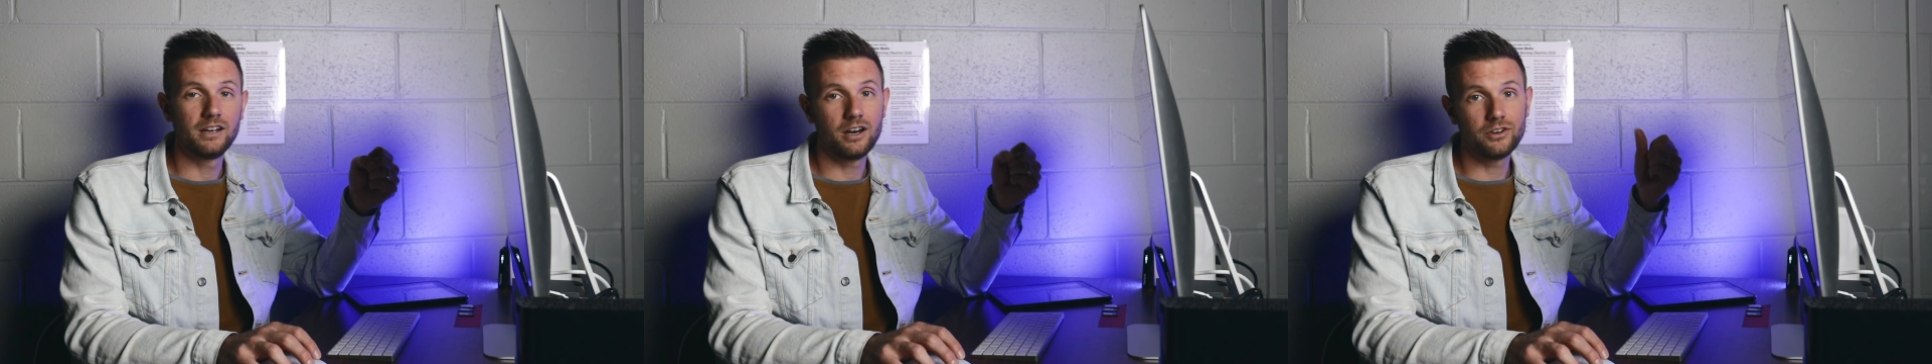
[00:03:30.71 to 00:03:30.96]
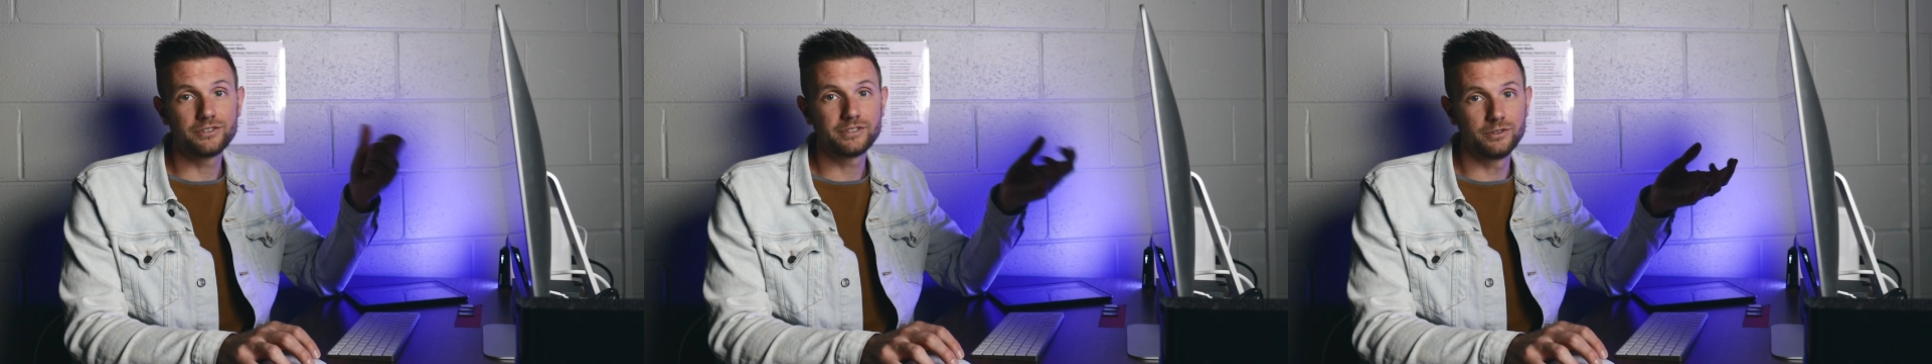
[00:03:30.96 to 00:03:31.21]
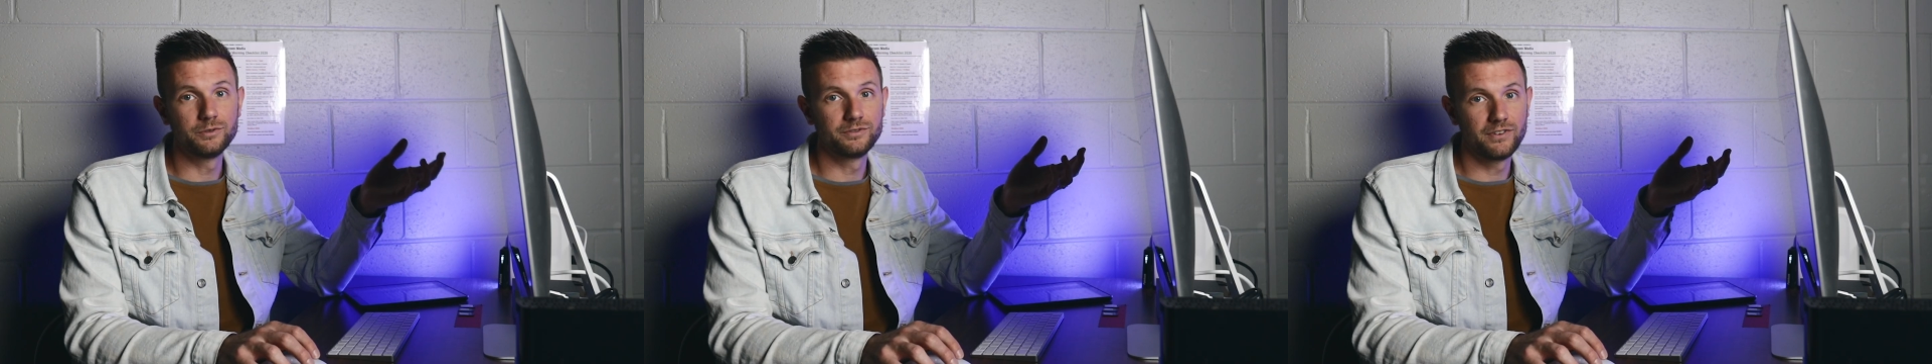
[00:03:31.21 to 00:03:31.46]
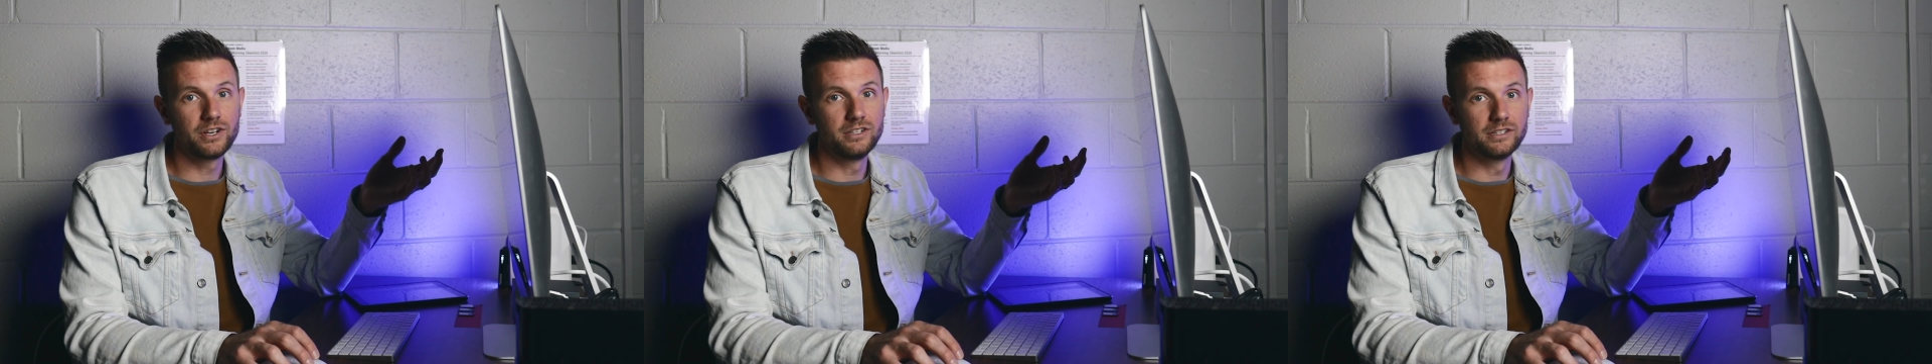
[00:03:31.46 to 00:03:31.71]
I also was
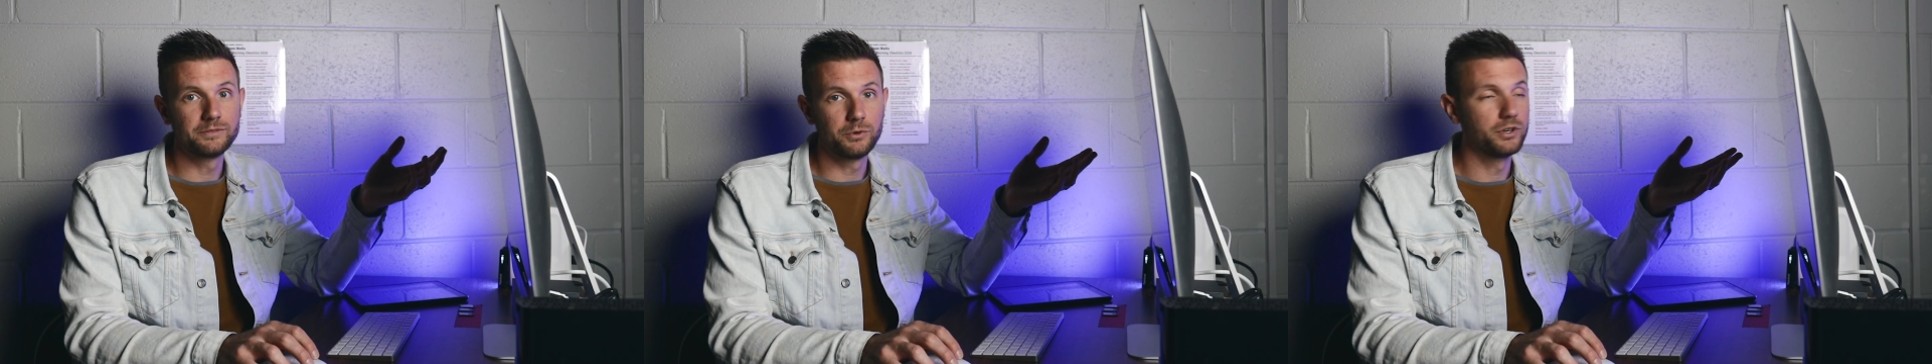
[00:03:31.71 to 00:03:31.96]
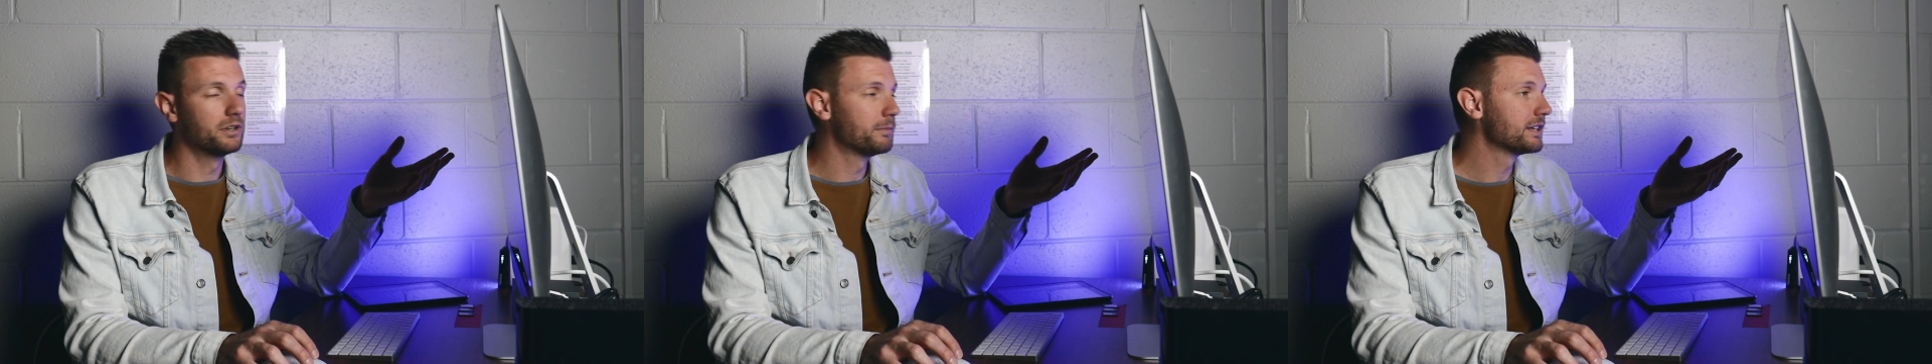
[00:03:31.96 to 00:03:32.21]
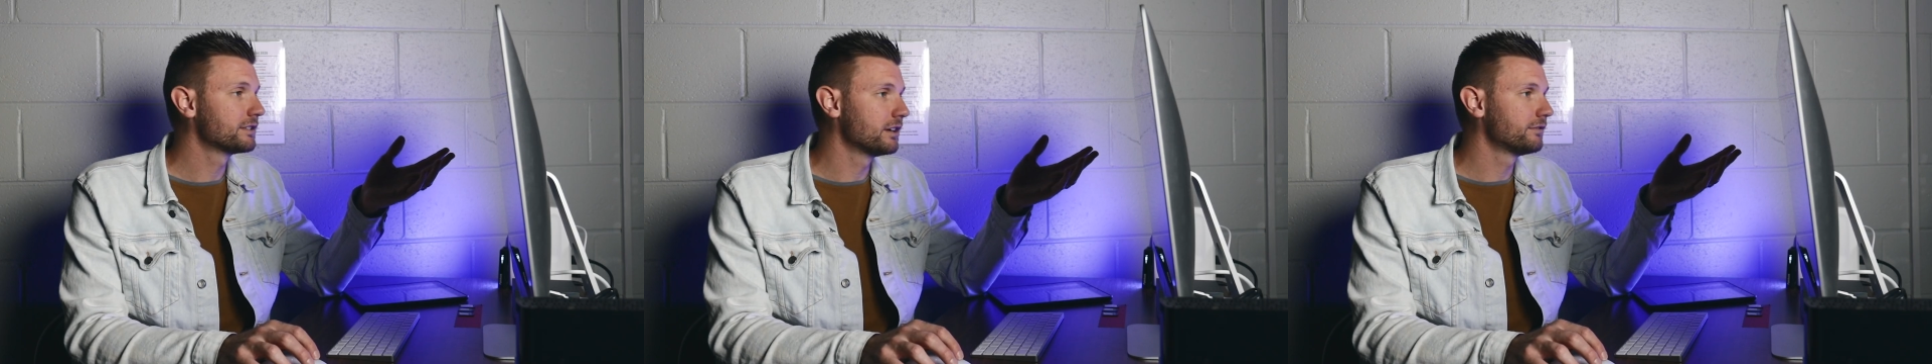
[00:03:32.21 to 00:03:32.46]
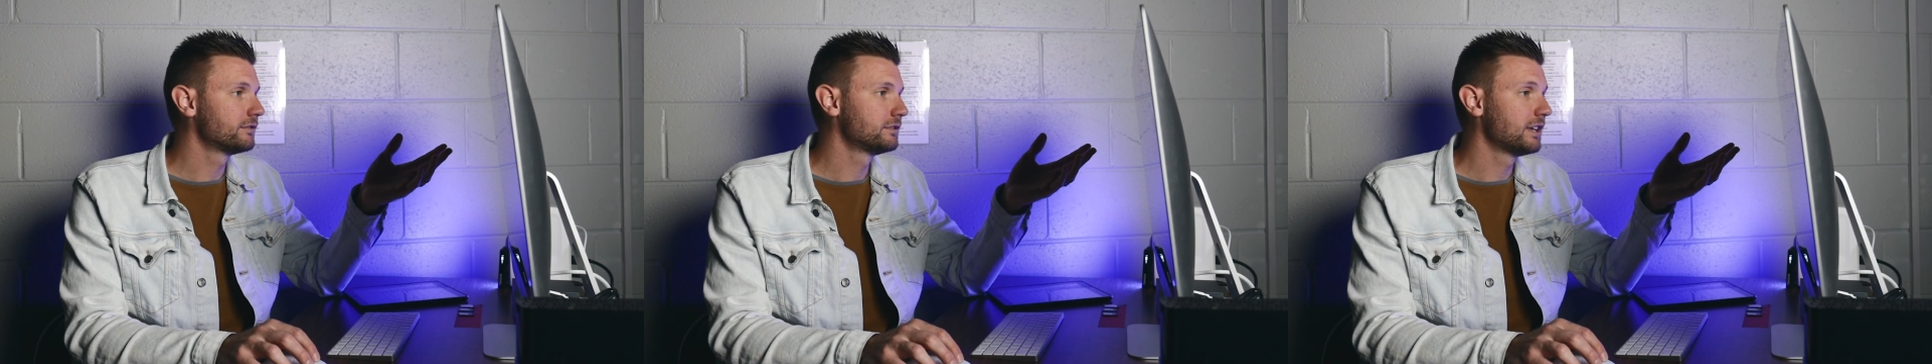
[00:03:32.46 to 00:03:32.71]
very disappointed in
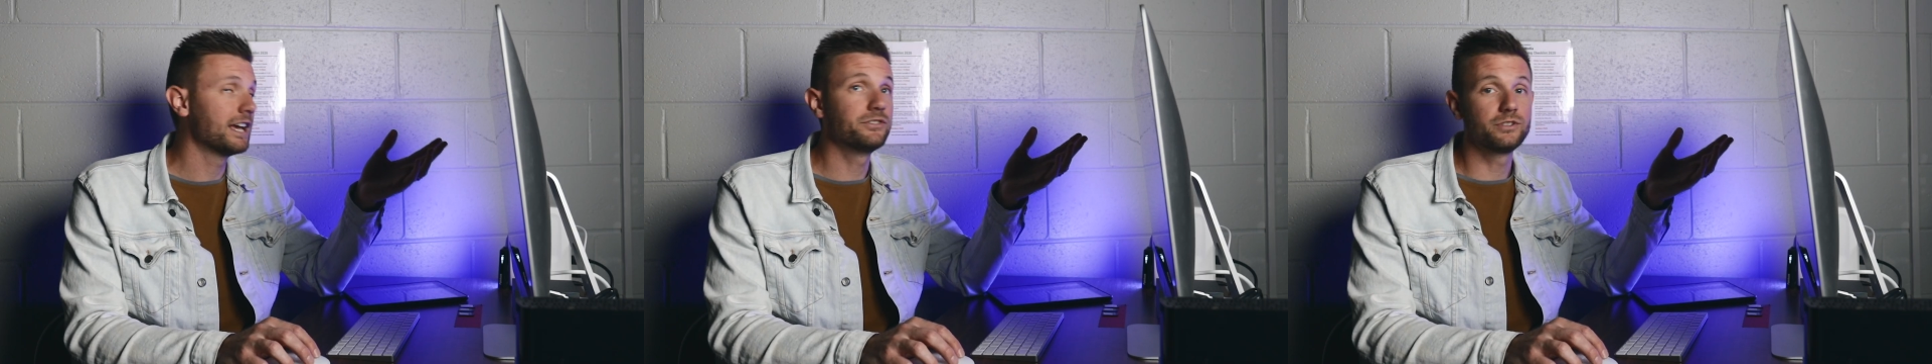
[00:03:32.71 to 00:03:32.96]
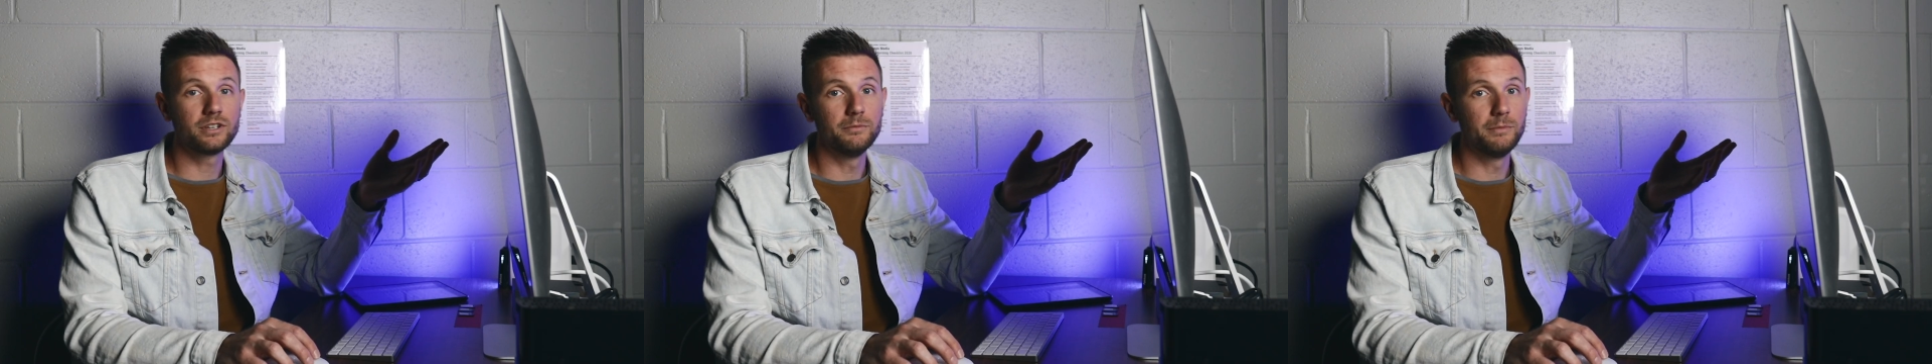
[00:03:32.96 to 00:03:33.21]
myself, as you can